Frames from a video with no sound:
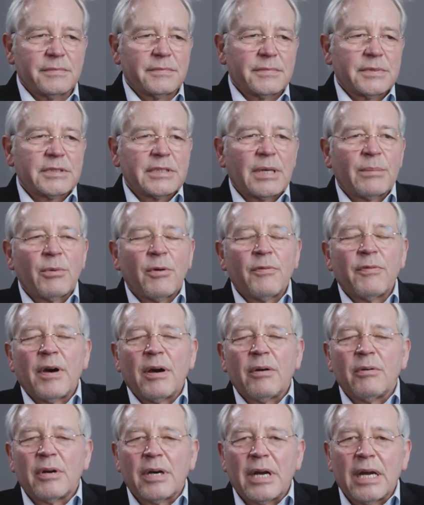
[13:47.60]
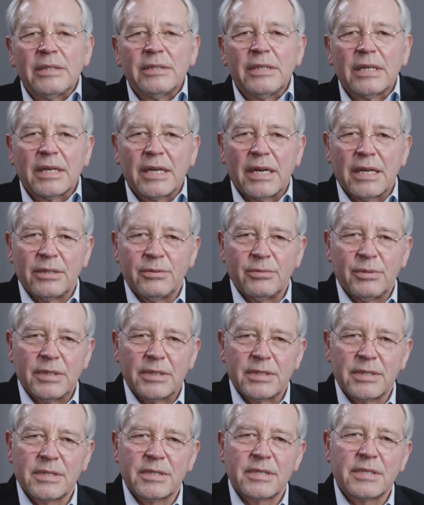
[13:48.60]
some of our
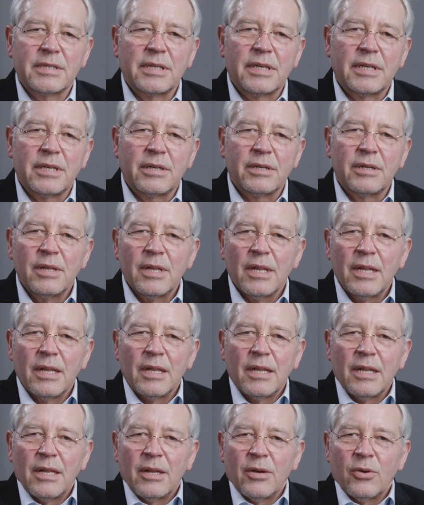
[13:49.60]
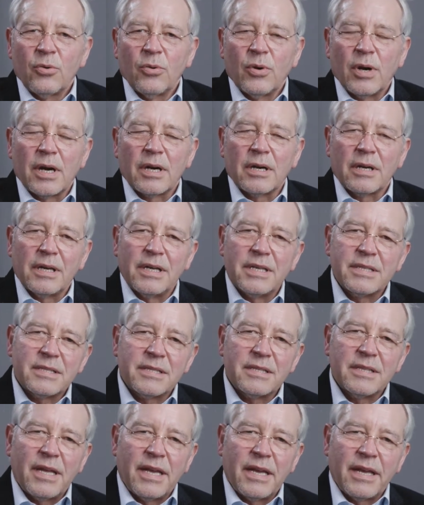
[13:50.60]
undergraduates who are
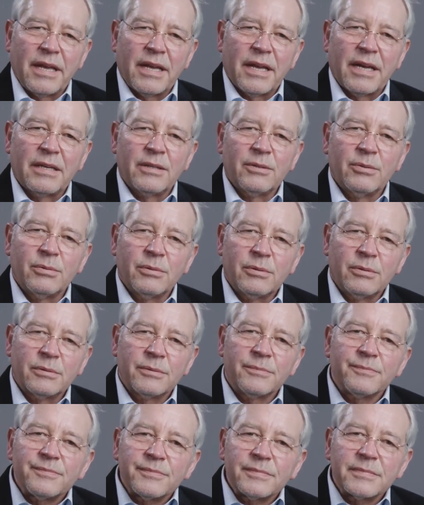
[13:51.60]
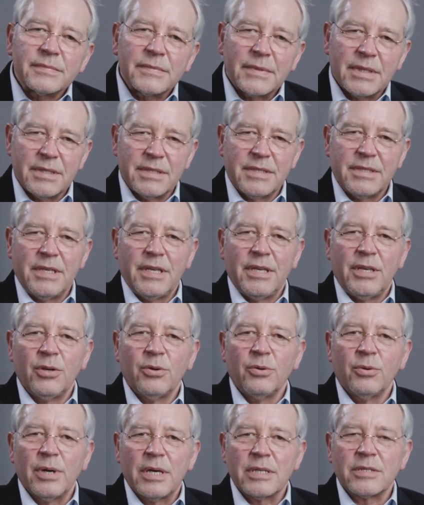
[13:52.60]
listening and who see
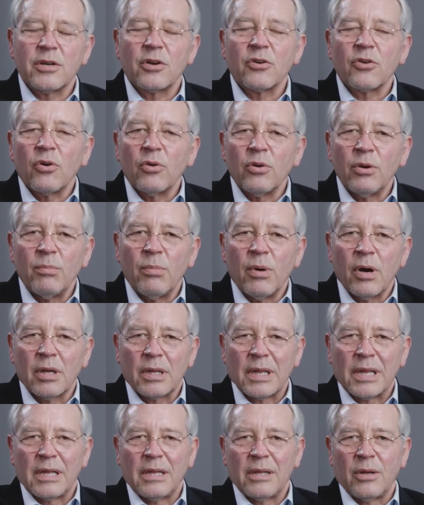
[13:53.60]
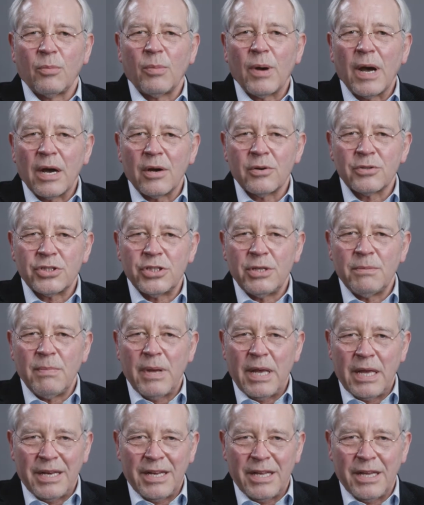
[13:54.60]
you as a role model. Wow, she
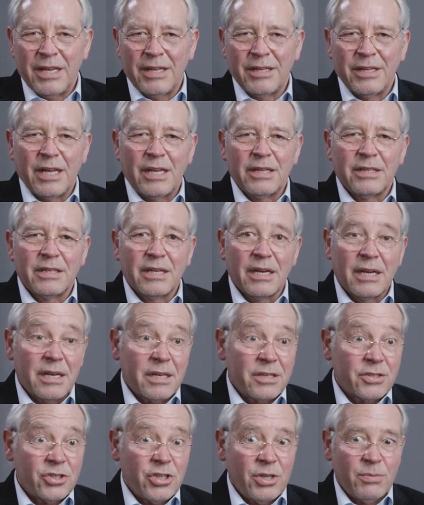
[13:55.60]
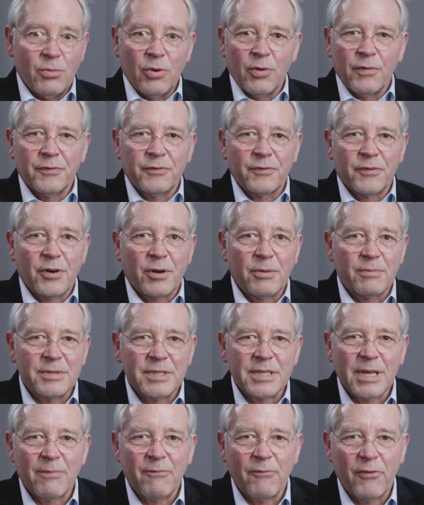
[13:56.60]
made it, and she moved from
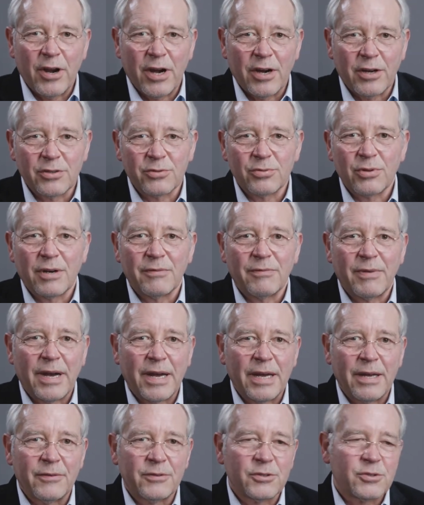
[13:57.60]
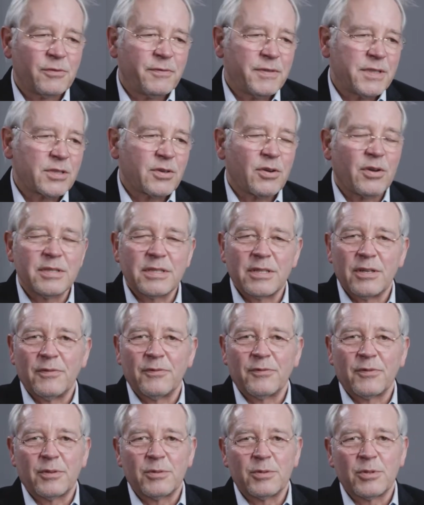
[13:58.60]
somewhere to Hawaii, to
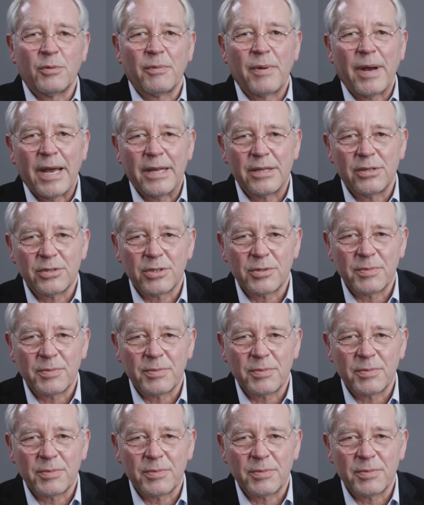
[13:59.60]
Wisconsin, from Hawaii to